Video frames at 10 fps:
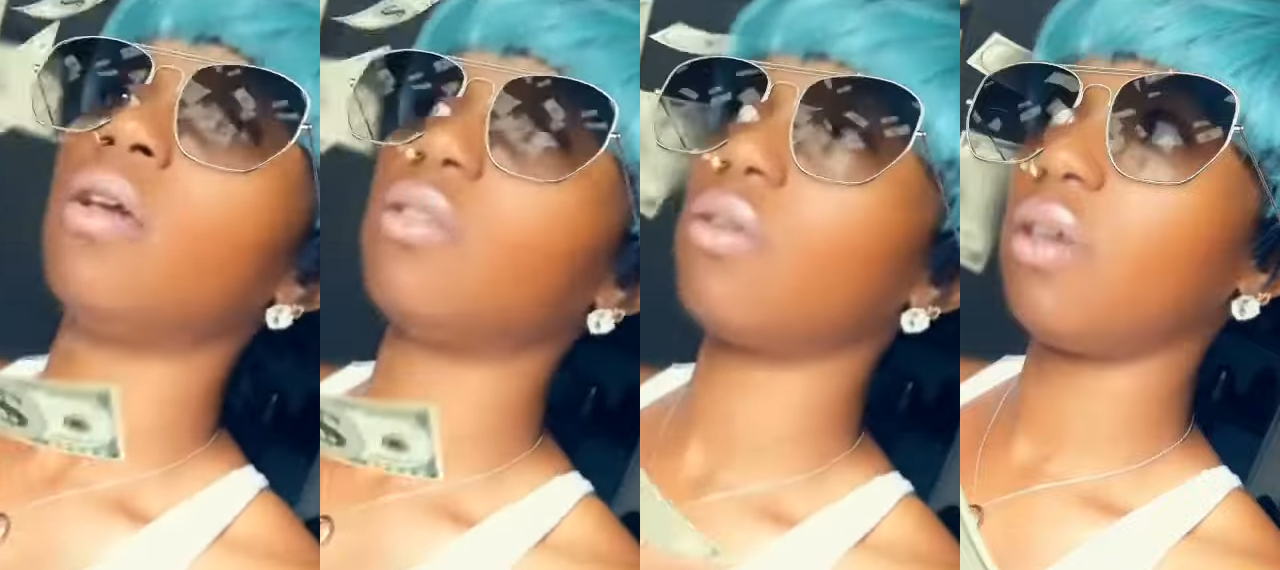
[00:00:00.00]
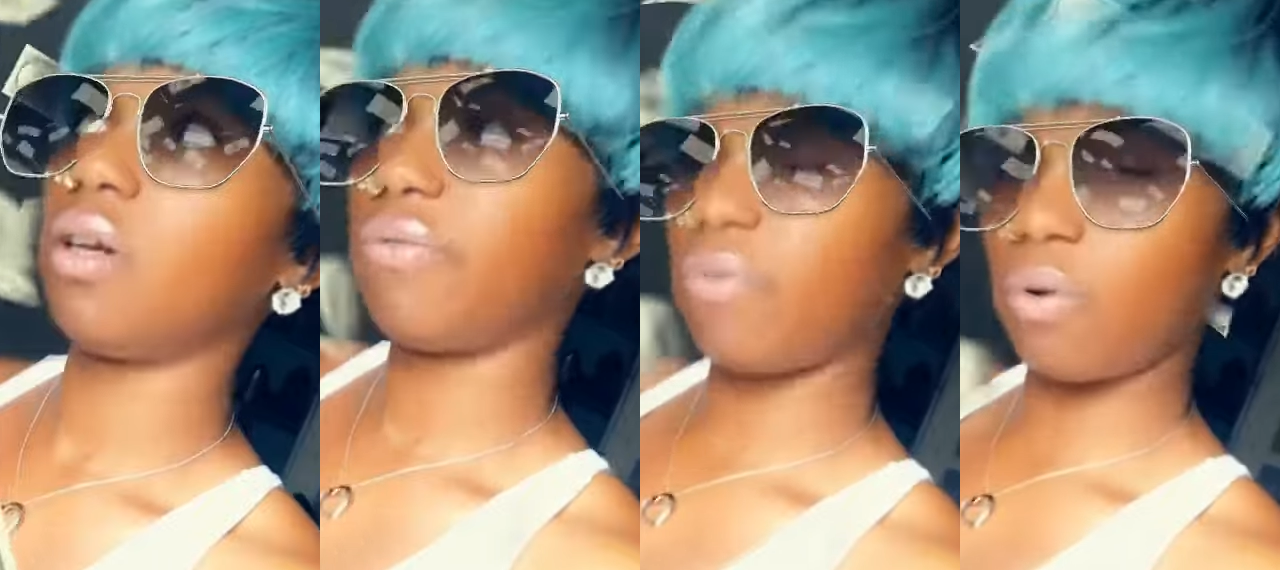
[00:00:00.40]
So
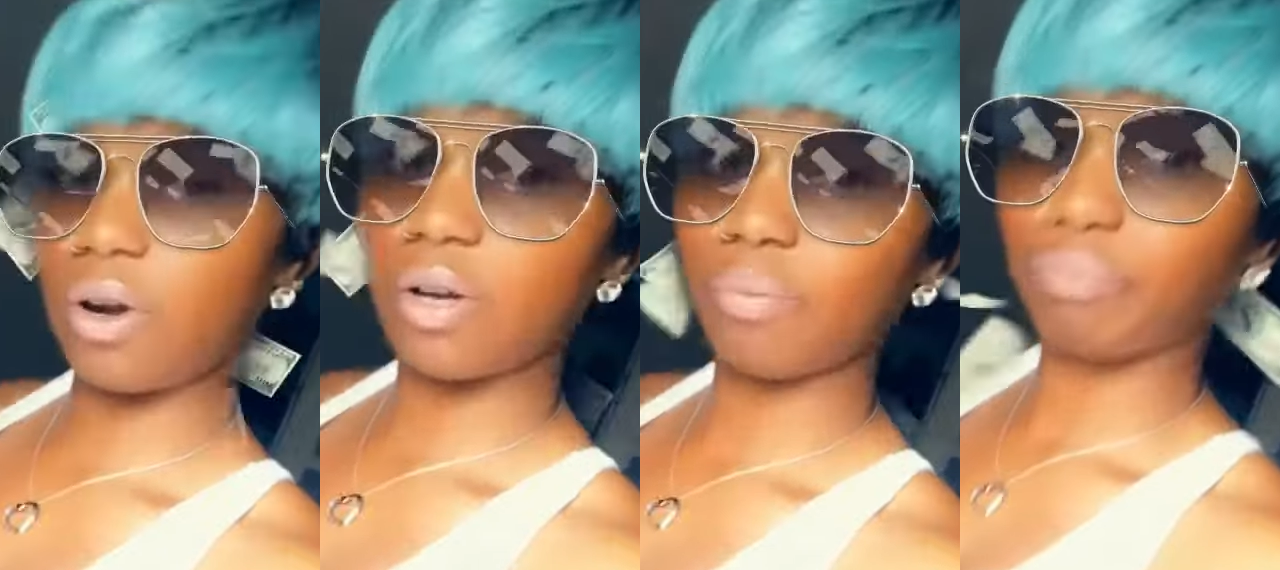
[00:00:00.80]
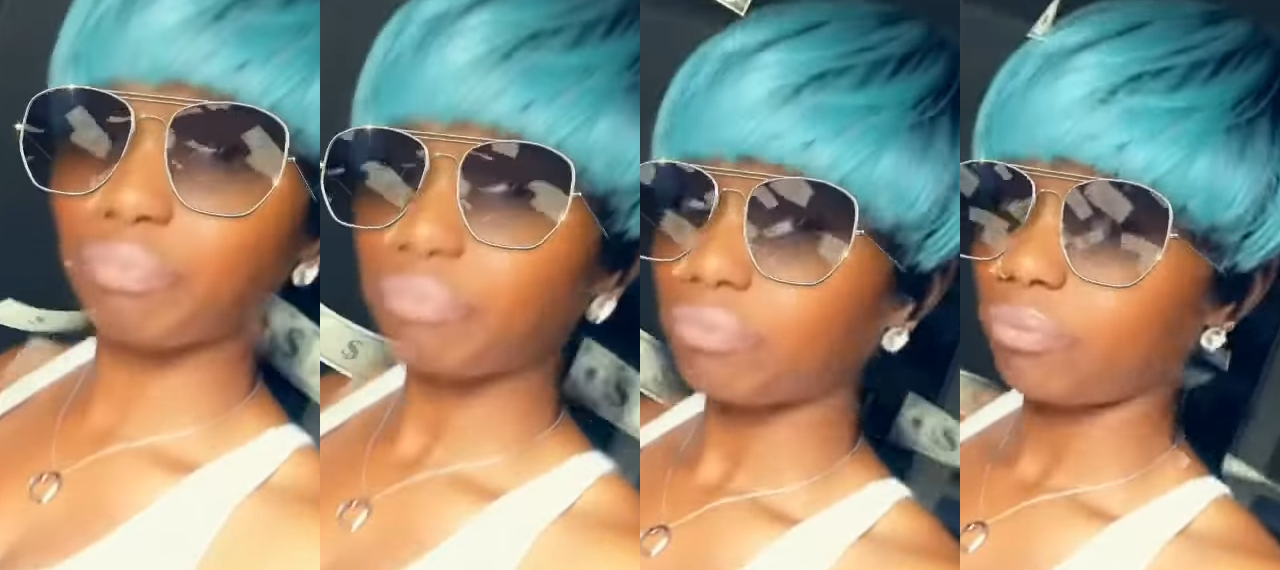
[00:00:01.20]
therefore,
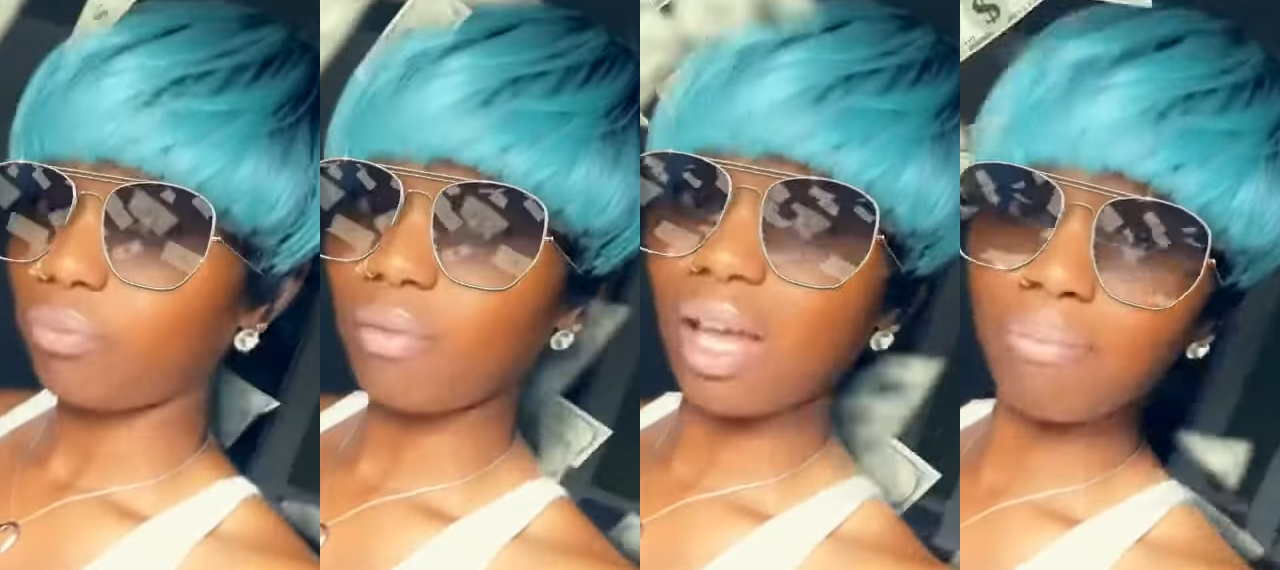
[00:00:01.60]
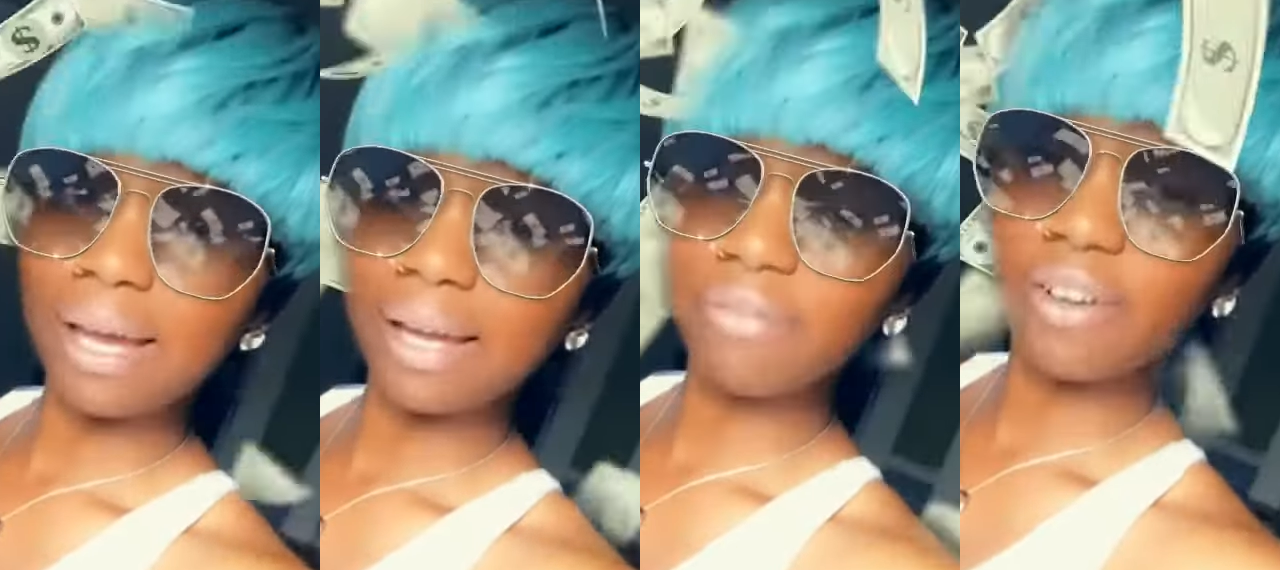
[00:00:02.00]
I'm
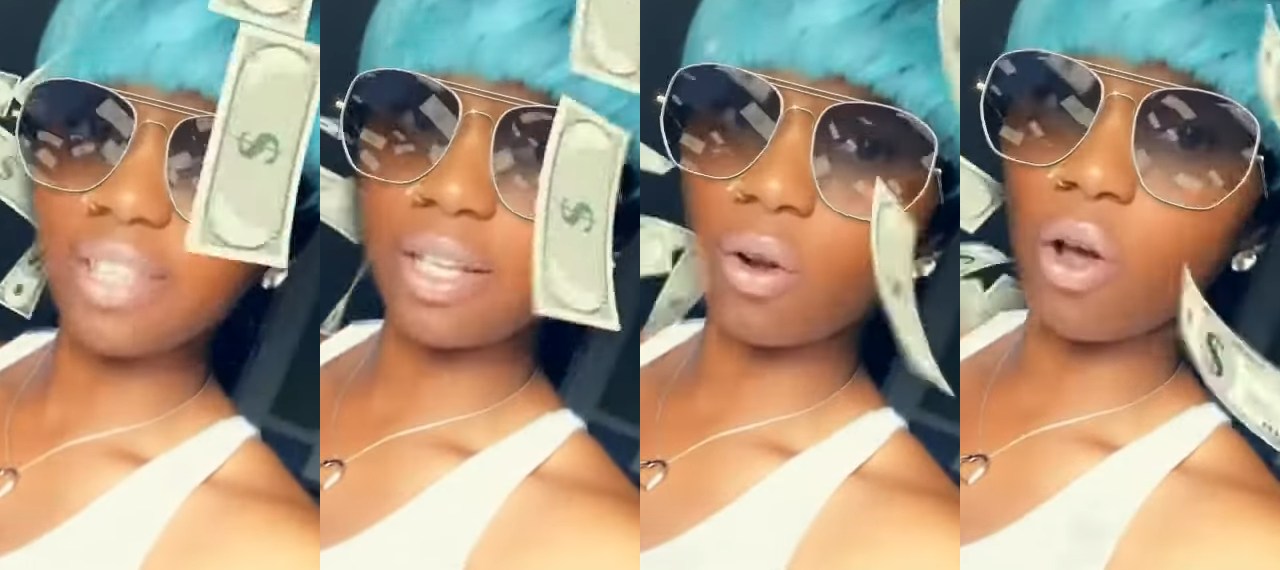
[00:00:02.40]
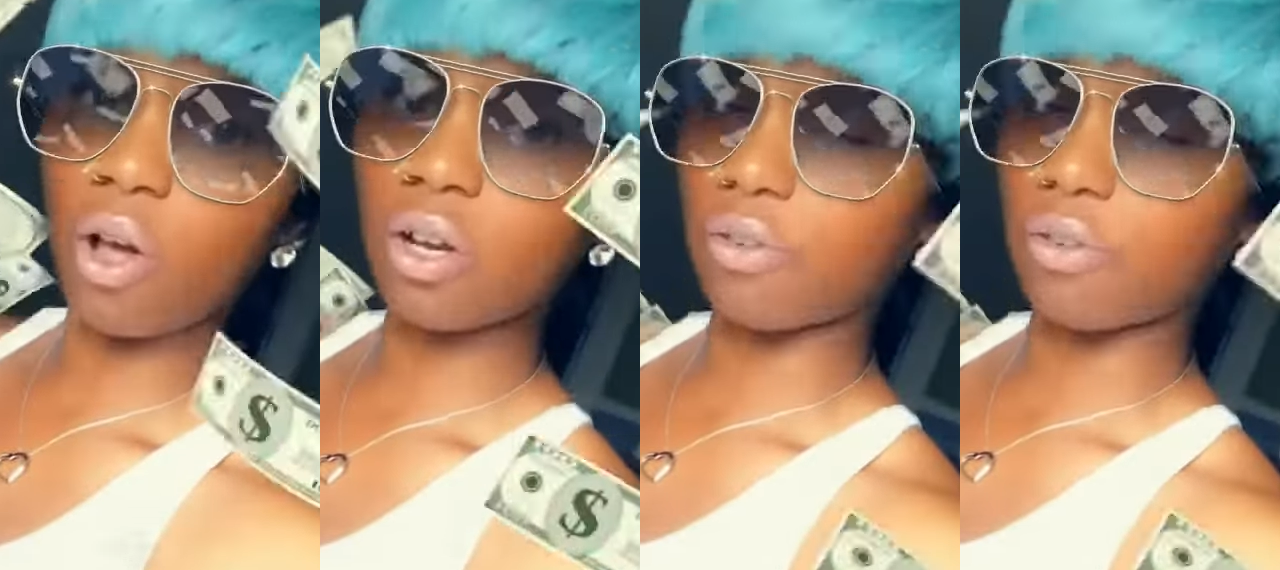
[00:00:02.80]
manifesting all